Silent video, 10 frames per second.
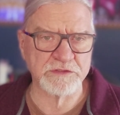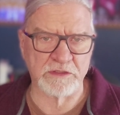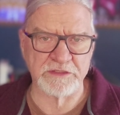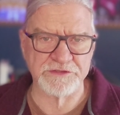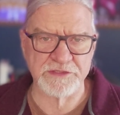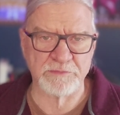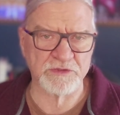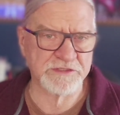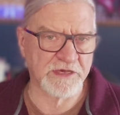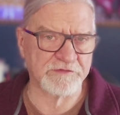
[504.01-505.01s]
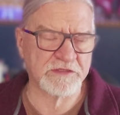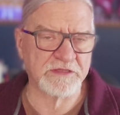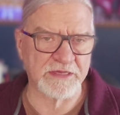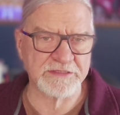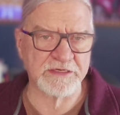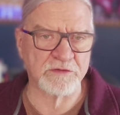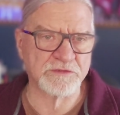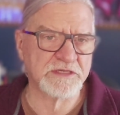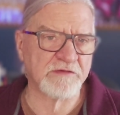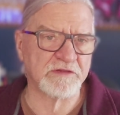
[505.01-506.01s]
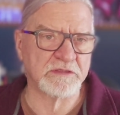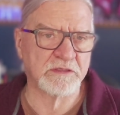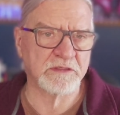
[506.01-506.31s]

on December 7, 1907,